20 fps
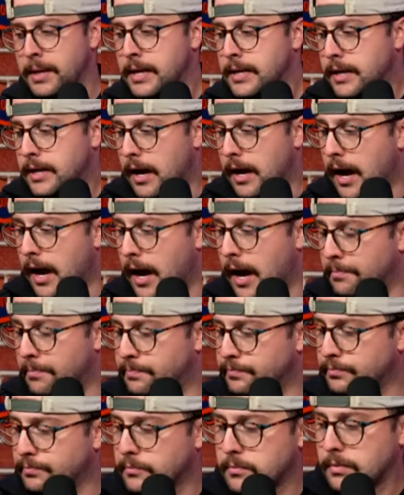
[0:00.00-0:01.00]

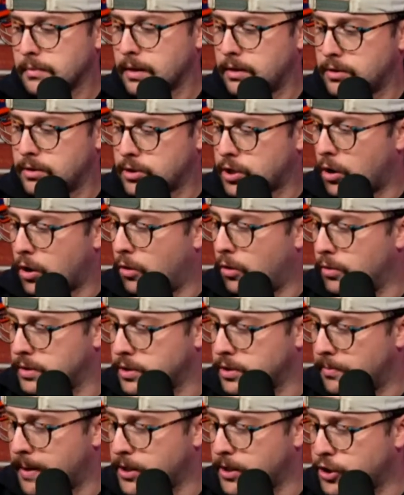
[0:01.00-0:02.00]
So
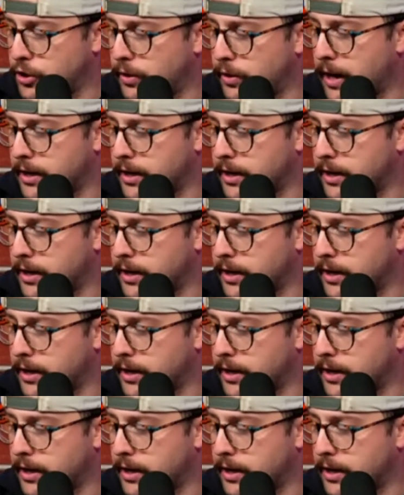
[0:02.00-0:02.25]
make sure you guys